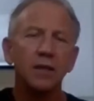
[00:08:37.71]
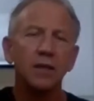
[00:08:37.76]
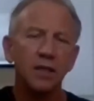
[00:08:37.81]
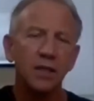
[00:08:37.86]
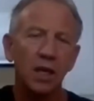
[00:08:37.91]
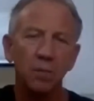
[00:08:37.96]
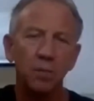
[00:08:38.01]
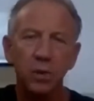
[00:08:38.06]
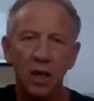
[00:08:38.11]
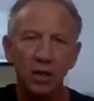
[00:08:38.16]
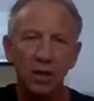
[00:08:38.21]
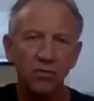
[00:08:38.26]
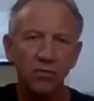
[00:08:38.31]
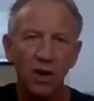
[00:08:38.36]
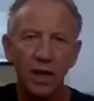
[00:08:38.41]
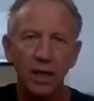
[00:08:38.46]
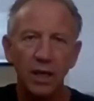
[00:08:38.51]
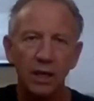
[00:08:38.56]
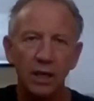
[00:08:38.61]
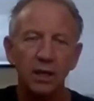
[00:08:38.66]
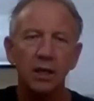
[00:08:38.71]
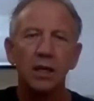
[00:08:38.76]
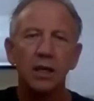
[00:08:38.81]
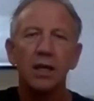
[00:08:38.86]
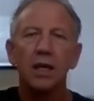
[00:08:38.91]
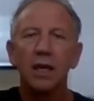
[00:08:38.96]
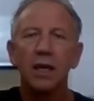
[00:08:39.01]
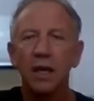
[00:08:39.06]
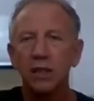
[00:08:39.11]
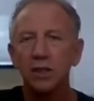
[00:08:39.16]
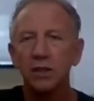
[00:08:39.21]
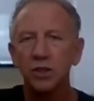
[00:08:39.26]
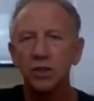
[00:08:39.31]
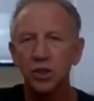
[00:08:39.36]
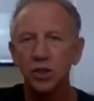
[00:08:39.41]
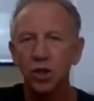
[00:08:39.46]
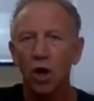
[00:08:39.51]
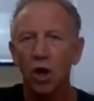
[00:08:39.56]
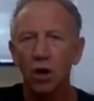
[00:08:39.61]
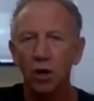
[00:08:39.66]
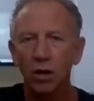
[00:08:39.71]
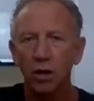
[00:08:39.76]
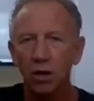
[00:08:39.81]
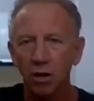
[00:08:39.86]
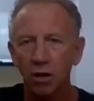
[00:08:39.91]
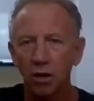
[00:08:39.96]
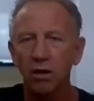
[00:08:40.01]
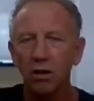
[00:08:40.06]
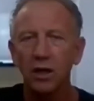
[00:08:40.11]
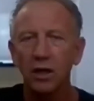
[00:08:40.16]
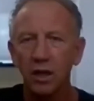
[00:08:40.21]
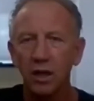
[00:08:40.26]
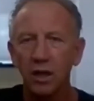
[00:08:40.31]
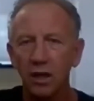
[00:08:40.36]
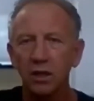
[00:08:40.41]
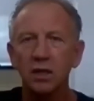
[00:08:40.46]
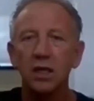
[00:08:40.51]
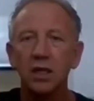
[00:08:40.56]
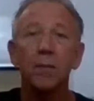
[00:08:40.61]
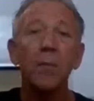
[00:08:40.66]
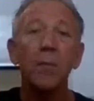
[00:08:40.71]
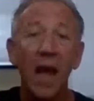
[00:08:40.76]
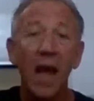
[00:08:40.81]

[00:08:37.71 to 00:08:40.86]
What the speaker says: to get plugged right in and to start earning income,